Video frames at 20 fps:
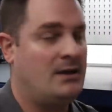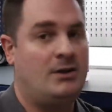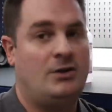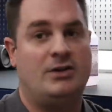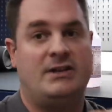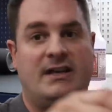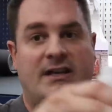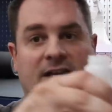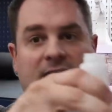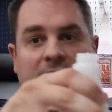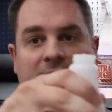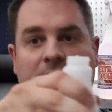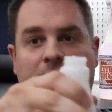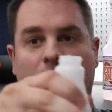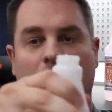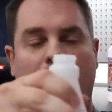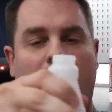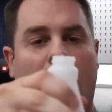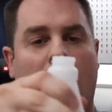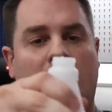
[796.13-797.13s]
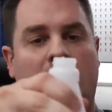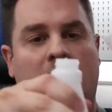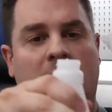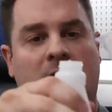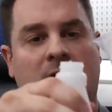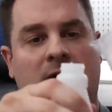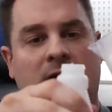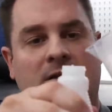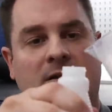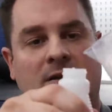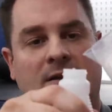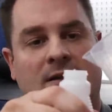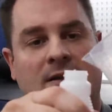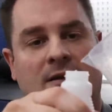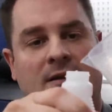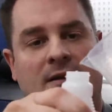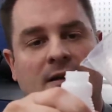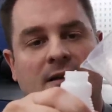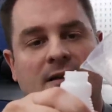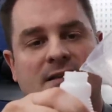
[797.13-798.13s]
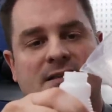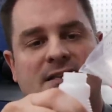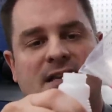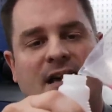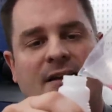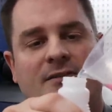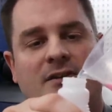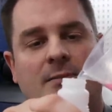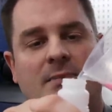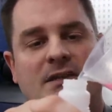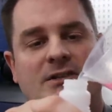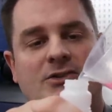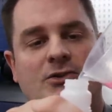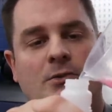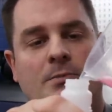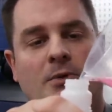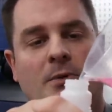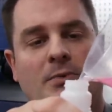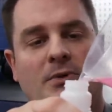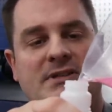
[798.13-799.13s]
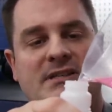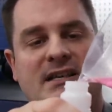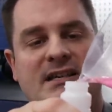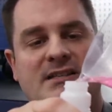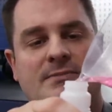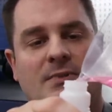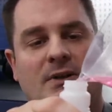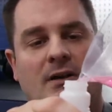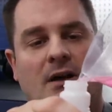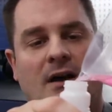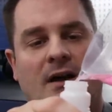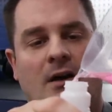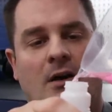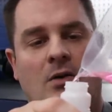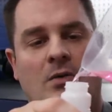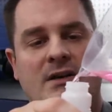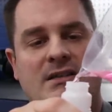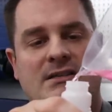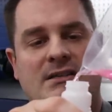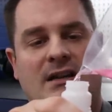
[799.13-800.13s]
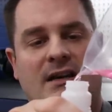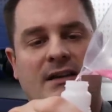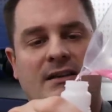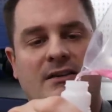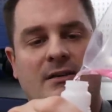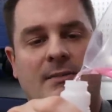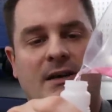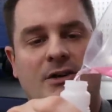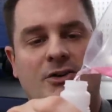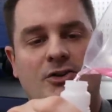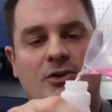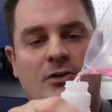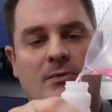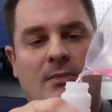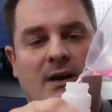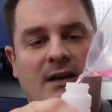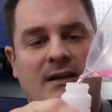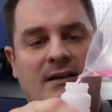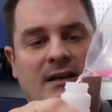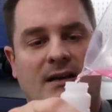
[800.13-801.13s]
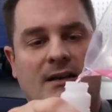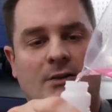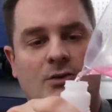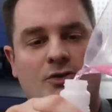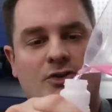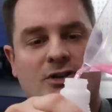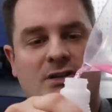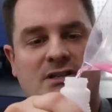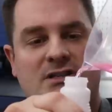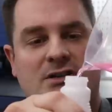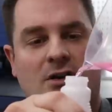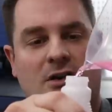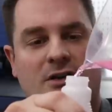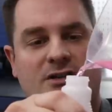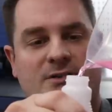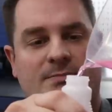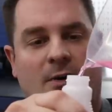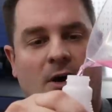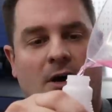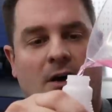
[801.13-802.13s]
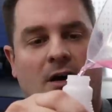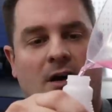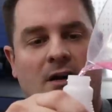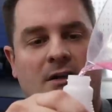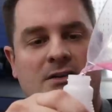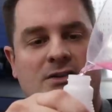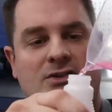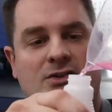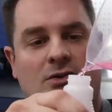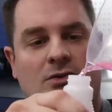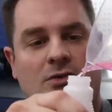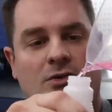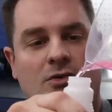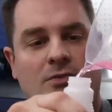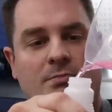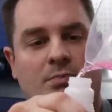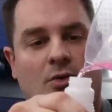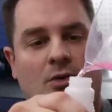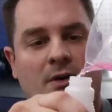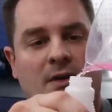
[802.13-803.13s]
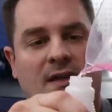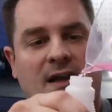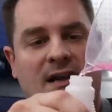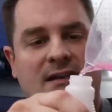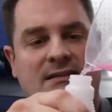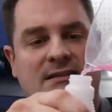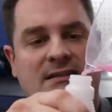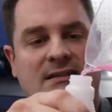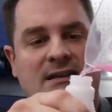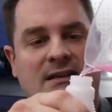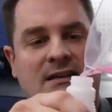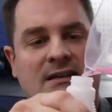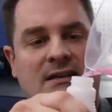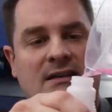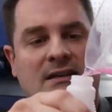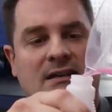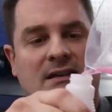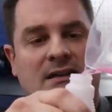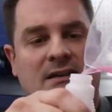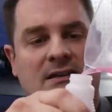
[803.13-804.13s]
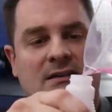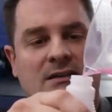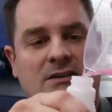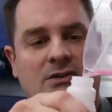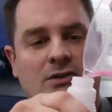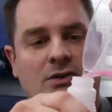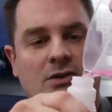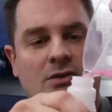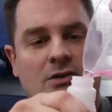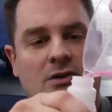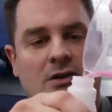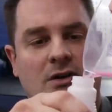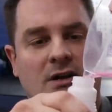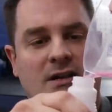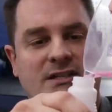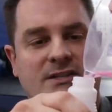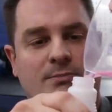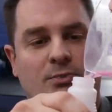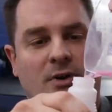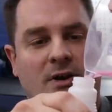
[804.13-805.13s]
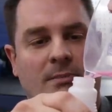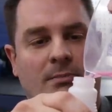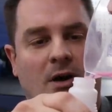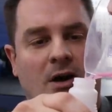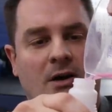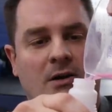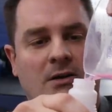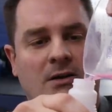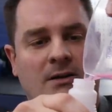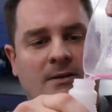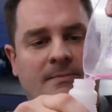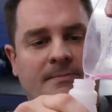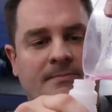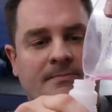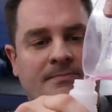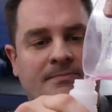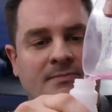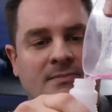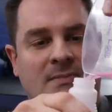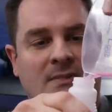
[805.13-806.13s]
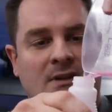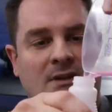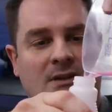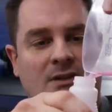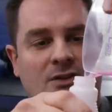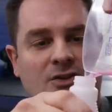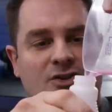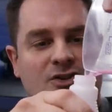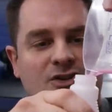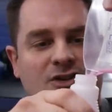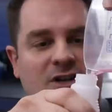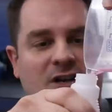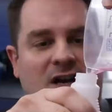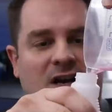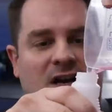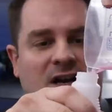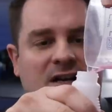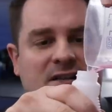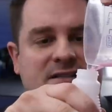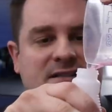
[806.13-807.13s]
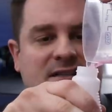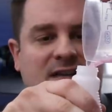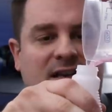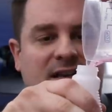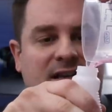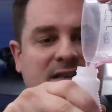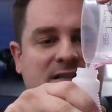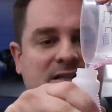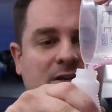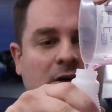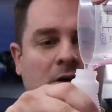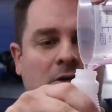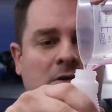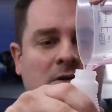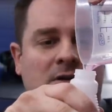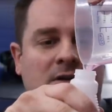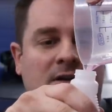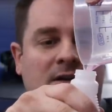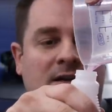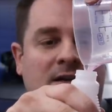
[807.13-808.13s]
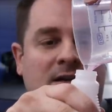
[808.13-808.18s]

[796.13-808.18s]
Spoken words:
You take your bottle. It doesn't have to be super precise, but I always like to make sure my dilutions are spot on. So you pour that into your spray bottle, just like so.